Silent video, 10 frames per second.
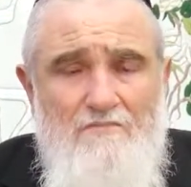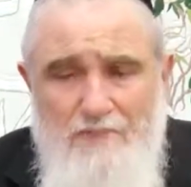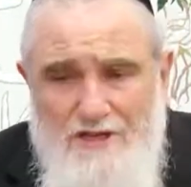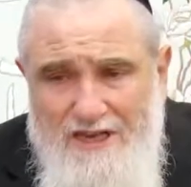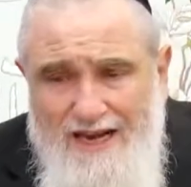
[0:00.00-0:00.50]

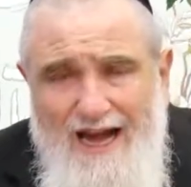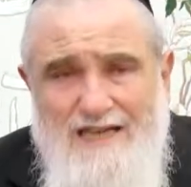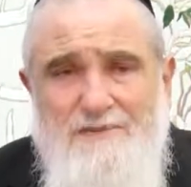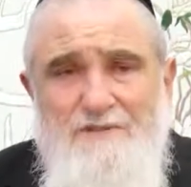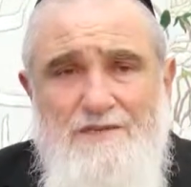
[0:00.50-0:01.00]
Put the
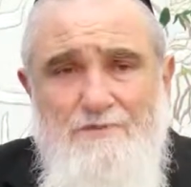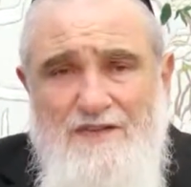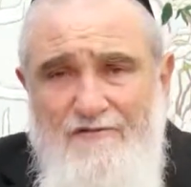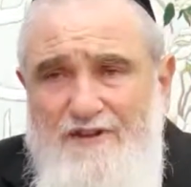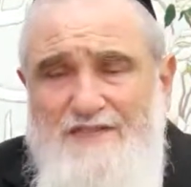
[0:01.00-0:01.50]
Gashmis, put
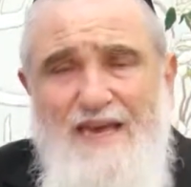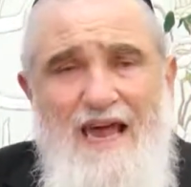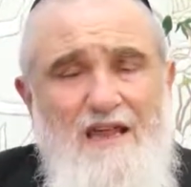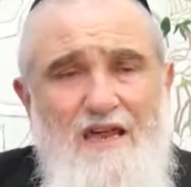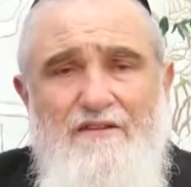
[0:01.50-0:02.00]
the
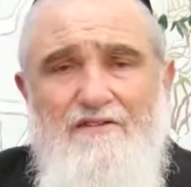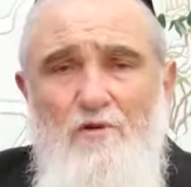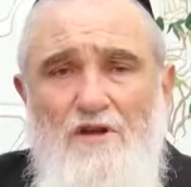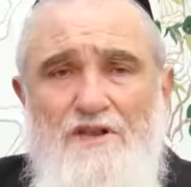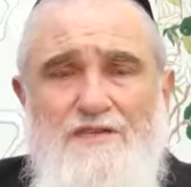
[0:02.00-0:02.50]
physicality of this
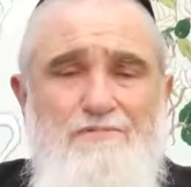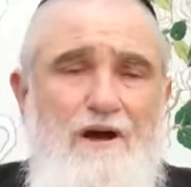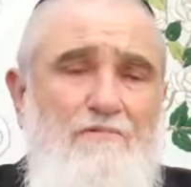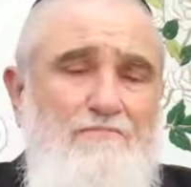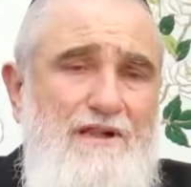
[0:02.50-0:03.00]
world in its
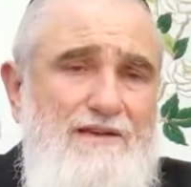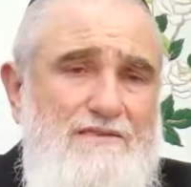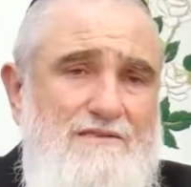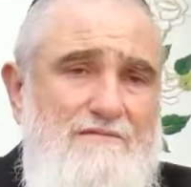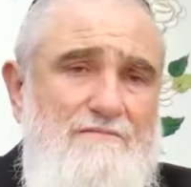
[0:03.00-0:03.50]
proper place.